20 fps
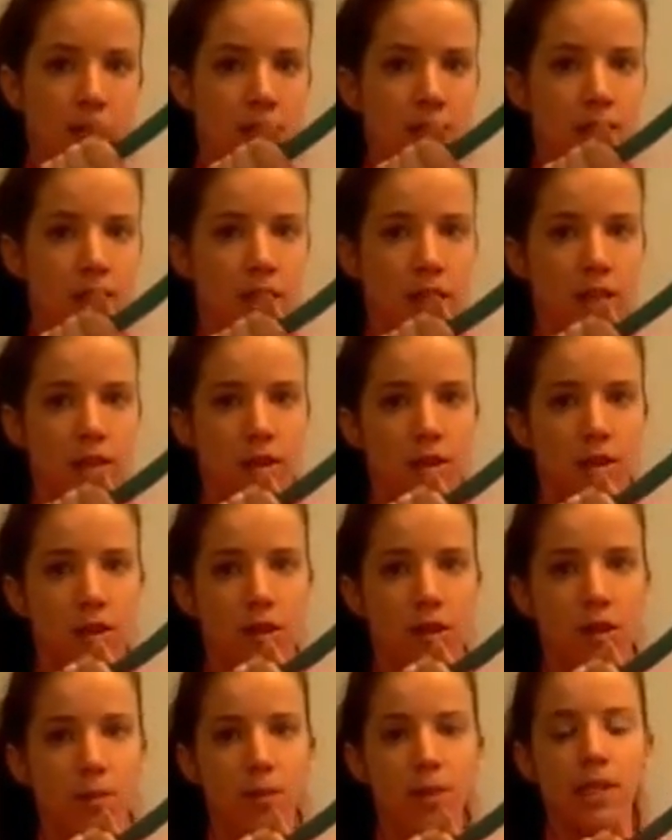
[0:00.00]
so that your
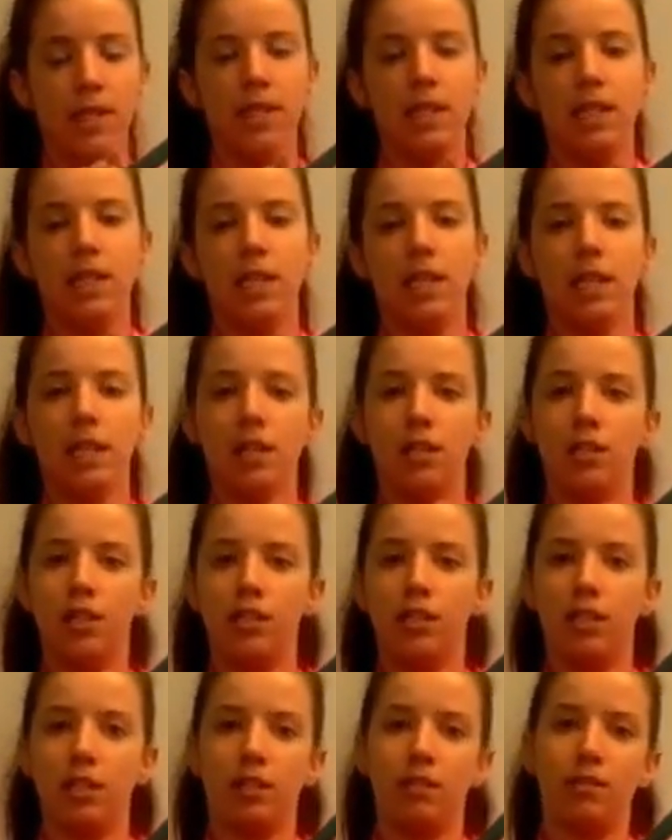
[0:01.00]
thumb is leading, just
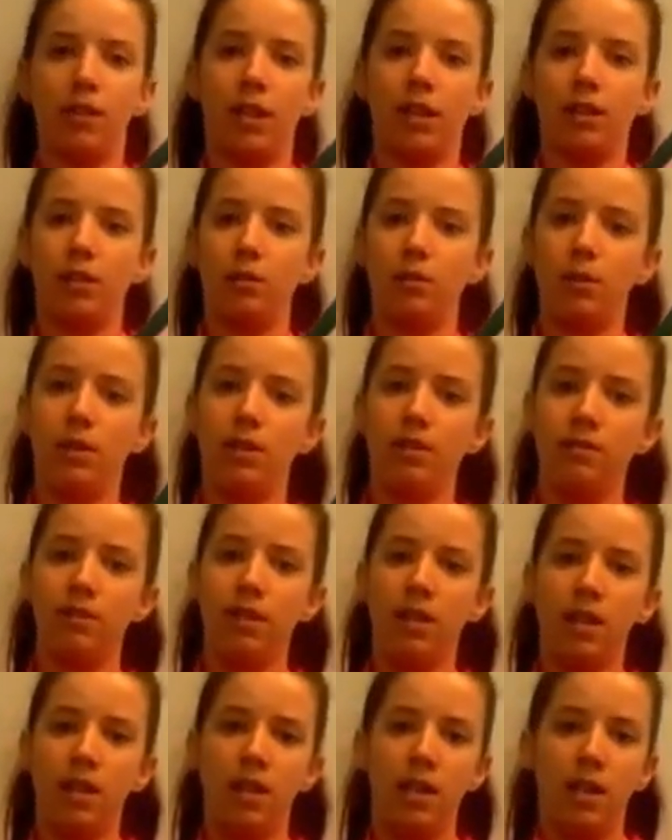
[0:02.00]
like a regular weave,
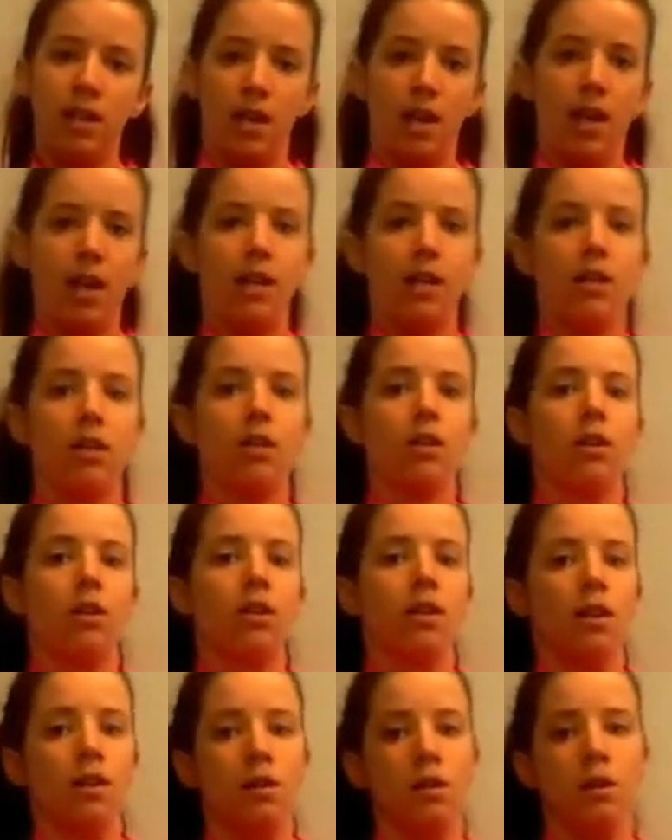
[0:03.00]
and you're
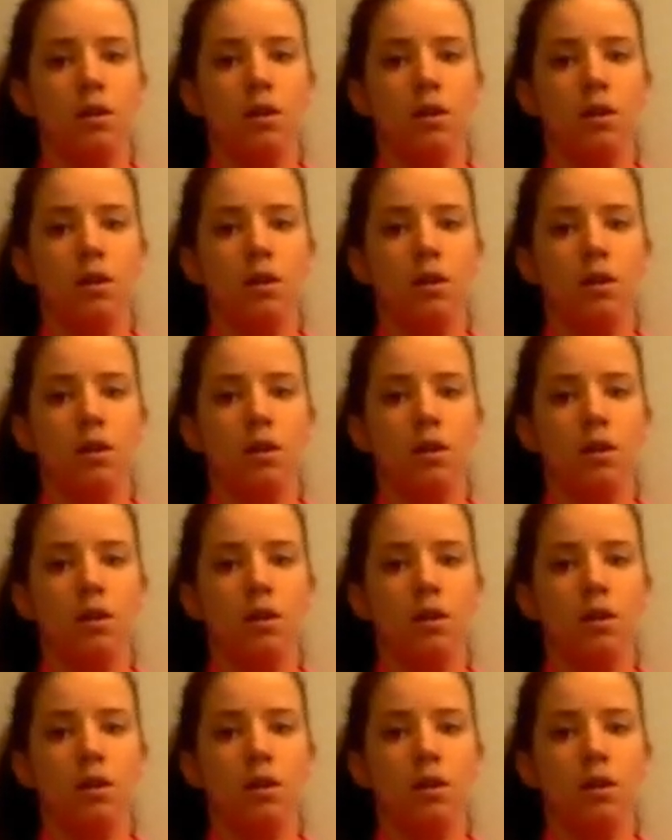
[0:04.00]
gonna